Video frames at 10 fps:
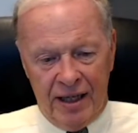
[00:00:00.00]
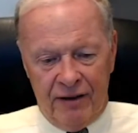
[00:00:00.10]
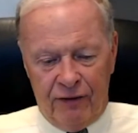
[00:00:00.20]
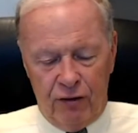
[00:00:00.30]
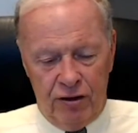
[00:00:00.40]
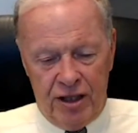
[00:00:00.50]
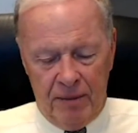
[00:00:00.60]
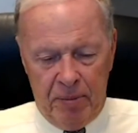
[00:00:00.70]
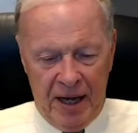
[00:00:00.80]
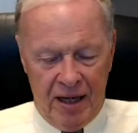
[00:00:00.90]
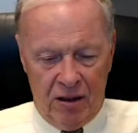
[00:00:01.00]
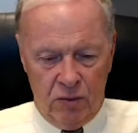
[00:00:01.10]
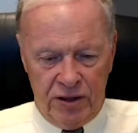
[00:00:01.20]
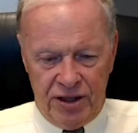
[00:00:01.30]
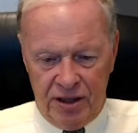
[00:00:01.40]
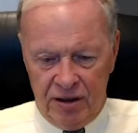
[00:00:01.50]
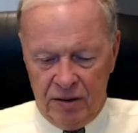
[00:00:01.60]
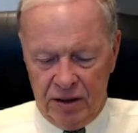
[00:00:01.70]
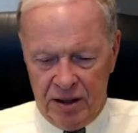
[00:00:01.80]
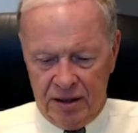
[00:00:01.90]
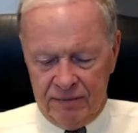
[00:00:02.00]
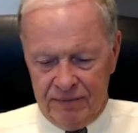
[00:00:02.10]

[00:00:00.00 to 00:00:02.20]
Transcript: I deferred to the panel, which uh, uh,